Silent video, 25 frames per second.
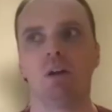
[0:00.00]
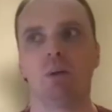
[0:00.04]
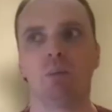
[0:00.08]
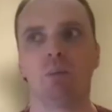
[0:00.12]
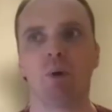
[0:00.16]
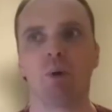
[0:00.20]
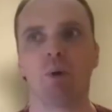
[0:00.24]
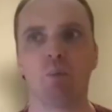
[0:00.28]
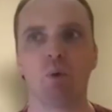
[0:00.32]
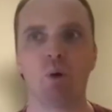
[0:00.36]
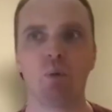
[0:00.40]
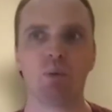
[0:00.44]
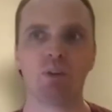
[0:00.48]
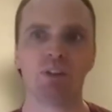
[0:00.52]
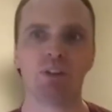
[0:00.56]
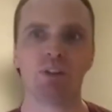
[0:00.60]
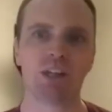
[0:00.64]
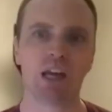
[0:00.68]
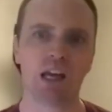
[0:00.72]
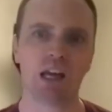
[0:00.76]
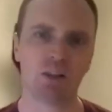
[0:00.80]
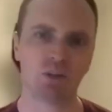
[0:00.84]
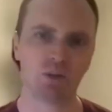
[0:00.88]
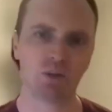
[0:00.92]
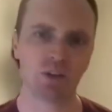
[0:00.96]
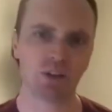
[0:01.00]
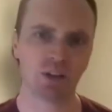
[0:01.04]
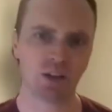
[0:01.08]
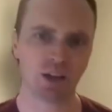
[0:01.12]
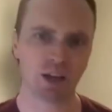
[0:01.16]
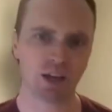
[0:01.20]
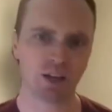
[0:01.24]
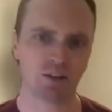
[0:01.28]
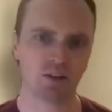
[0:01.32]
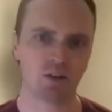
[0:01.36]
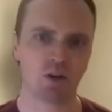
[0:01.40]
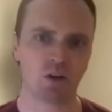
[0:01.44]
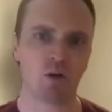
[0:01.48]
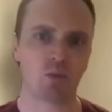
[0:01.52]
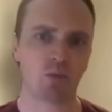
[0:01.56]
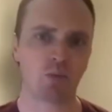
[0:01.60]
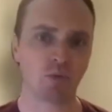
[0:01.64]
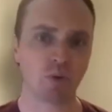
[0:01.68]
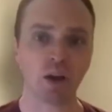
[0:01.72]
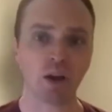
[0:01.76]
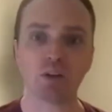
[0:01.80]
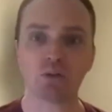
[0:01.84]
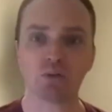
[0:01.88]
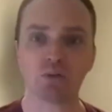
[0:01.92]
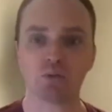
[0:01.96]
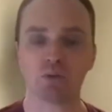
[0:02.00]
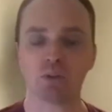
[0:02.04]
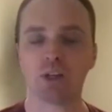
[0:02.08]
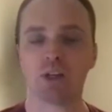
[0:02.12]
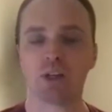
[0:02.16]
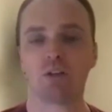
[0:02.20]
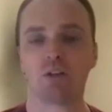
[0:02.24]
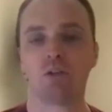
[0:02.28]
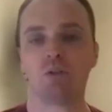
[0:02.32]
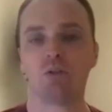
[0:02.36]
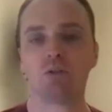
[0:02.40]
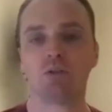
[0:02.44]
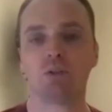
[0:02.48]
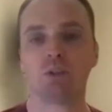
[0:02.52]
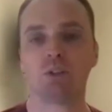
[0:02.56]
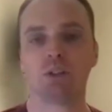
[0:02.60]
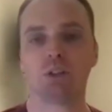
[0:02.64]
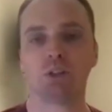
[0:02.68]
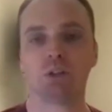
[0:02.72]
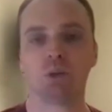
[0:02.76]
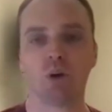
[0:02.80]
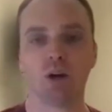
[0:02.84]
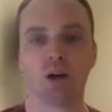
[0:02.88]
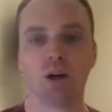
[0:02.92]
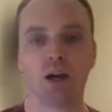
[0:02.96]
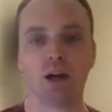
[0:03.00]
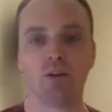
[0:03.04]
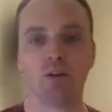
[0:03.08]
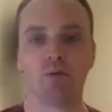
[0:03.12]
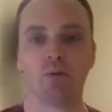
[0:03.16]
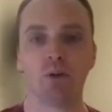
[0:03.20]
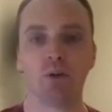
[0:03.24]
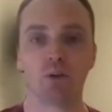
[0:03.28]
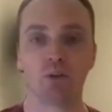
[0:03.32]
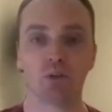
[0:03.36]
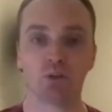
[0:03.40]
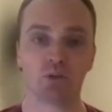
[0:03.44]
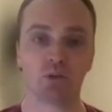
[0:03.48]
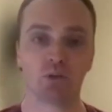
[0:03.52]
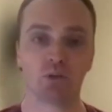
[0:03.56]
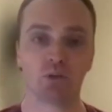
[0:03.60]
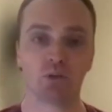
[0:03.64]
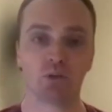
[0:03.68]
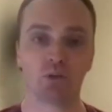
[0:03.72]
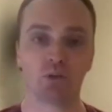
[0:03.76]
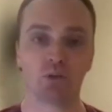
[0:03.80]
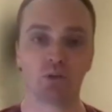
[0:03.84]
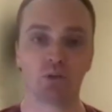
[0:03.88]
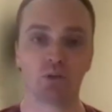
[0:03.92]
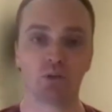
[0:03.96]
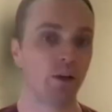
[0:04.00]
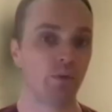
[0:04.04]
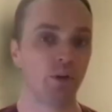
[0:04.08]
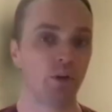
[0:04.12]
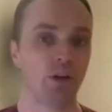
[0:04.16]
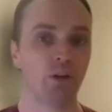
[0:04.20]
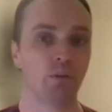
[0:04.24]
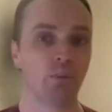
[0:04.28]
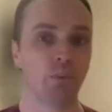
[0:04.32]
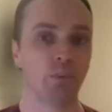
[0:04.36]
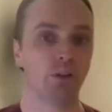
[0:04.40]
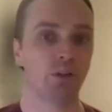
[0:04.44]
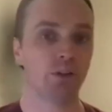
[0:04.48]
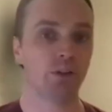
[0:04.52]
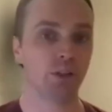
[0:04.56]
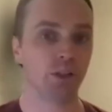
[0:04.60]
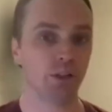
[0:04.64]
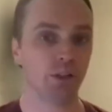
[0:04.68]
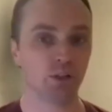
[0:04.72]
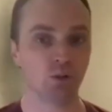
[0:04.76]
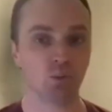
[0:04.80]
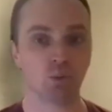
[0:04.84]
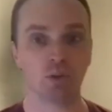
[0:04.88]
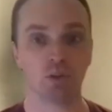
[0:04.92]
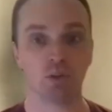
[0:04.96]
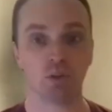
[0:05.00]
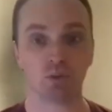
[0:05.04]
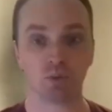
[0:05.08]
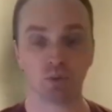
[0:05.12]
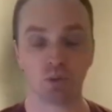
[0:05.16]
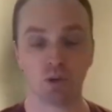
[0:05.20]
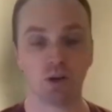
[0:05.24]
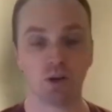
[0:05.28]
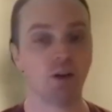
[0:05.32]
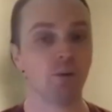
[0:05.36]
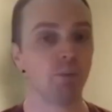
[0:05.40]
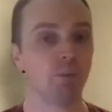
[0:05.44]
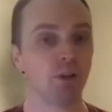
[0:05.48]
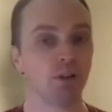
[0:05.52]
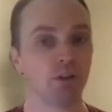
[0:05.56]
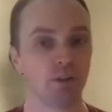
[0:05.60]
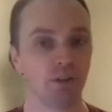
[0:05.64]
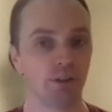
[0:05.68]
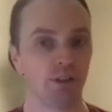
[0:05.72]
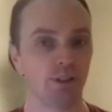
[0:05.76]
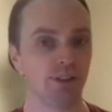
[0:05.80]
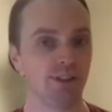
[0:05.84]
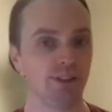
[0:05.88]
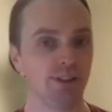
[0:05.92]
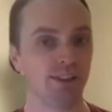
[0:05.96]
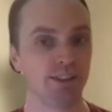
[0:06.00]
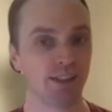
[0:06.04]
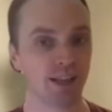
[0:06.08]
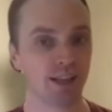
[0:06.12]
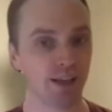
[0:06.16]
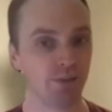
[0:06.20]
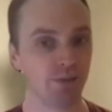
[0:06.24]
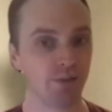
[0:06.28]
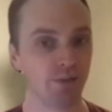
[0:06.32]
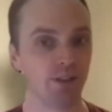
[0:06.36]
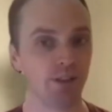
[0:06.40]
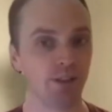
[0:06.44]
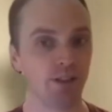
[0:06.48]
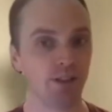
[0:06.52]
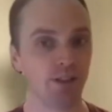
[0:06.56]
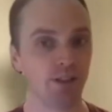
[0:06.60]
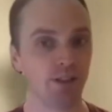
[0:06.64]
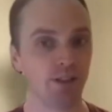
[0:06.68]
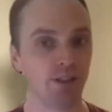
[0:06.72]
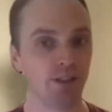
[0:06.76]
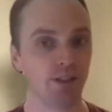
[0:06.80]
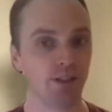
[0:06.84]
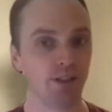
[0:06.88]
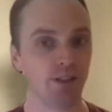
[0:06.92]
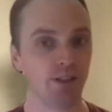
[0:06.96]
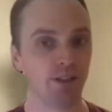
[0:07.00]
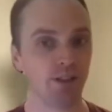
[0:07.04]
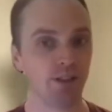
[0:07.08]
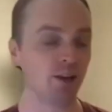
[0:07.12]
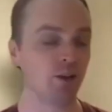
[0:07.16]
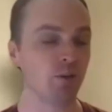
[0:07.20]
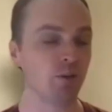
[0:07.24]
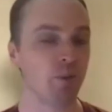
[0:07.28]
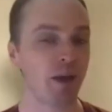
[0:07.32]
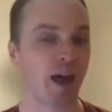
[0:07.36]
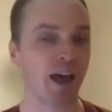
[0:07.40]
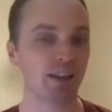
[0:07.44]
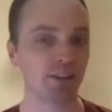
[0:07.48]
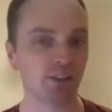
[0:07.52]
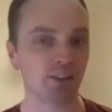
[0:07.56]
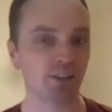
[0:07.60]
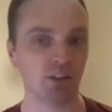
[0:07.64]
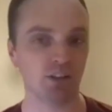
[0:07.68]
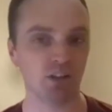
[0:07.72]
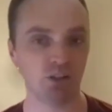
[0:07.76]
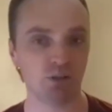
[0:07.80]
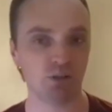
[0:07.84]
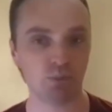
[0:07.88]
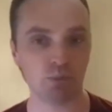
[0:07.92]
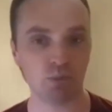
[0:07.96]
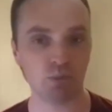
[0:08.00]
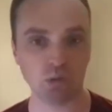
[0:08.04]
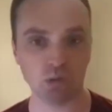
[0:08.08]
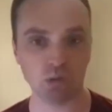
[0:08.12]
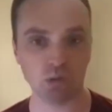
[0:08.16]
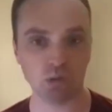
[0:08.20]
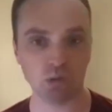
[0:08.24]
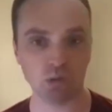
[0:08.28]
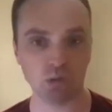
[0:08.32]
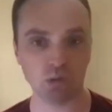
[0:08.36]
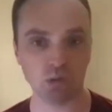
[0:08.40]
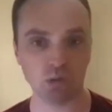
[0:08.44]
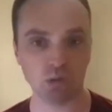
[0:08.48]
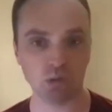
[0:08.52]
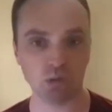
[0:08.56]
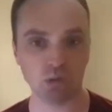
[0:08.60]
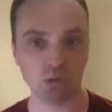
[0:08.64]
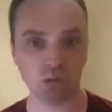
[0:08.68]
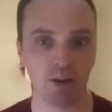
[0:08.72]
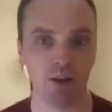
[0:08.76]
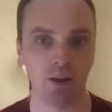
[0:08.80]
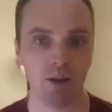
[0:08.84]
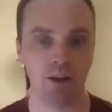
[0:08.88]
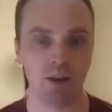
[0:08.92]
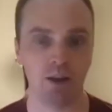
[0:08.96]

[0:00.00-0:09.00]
But when we start looking at operational technology, you know, our focus turns to high availability as well as reliability, safety, and our capacity to support life.